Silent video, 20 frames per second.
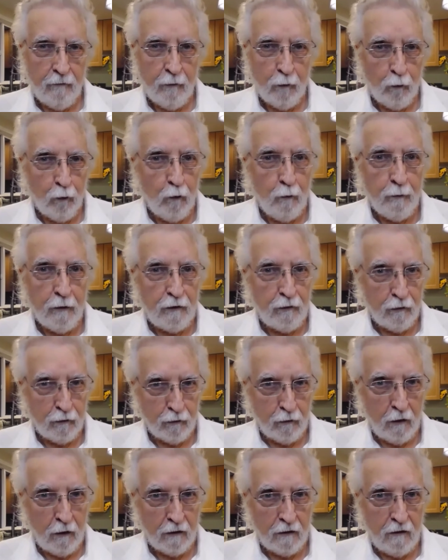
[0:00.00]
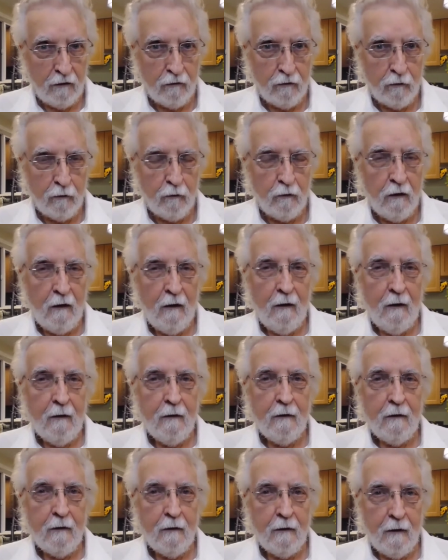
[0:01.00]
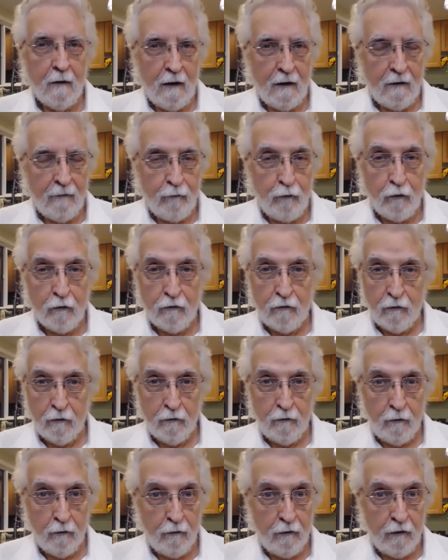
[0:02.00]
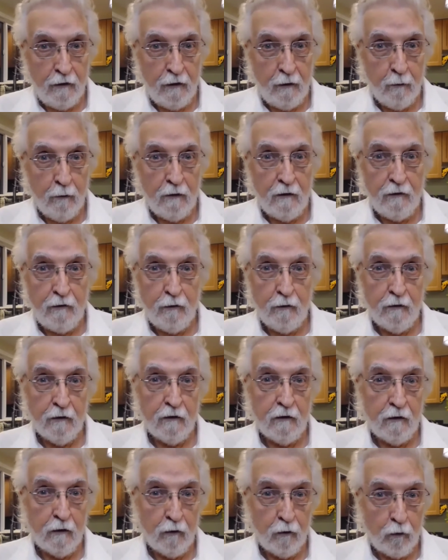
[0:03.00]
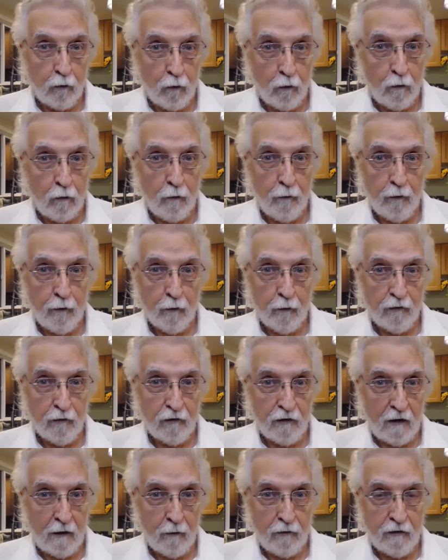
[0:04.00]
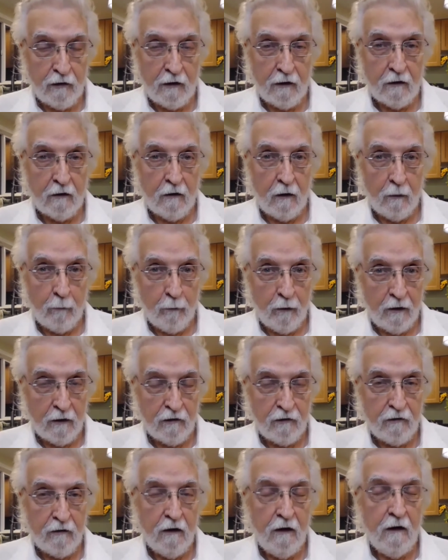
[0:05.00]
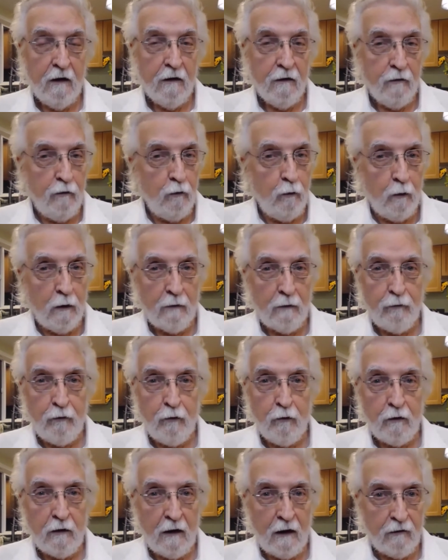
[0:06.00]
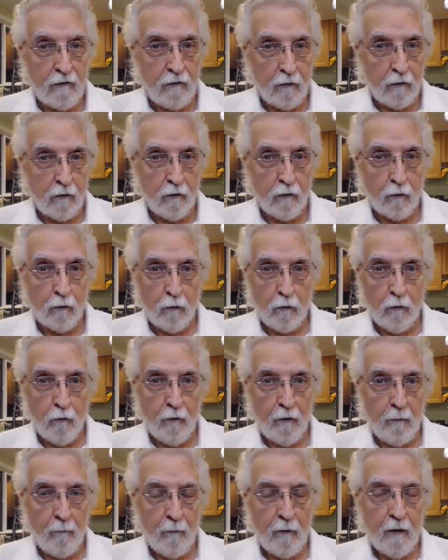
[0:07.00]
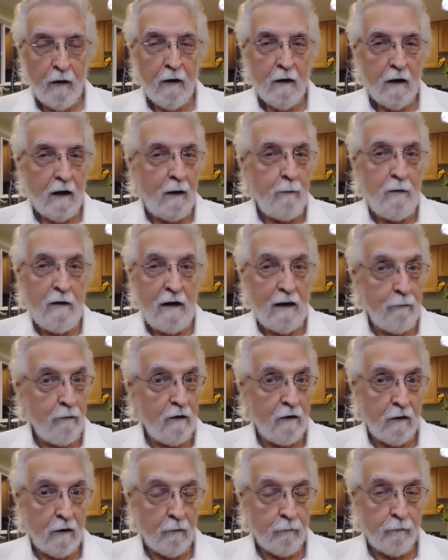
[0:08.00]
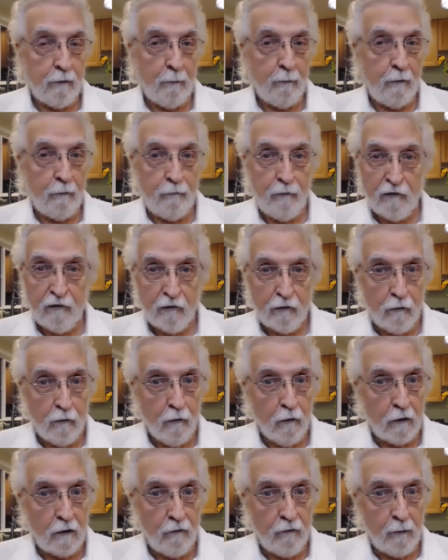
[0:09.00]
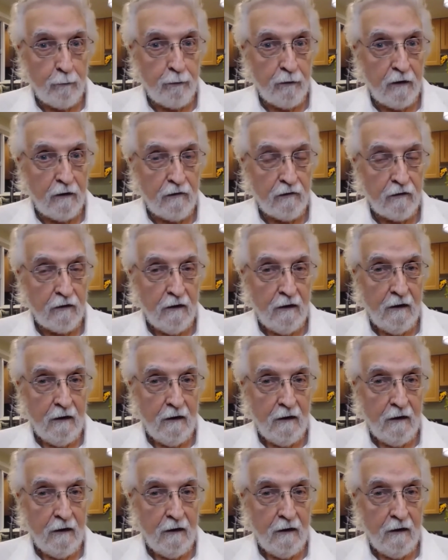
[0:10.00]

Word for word: room that you're talking to. And if you to the degree that you can control those energetic harmonics, do whatever you can to control them. I mean everything from the physical look of the place,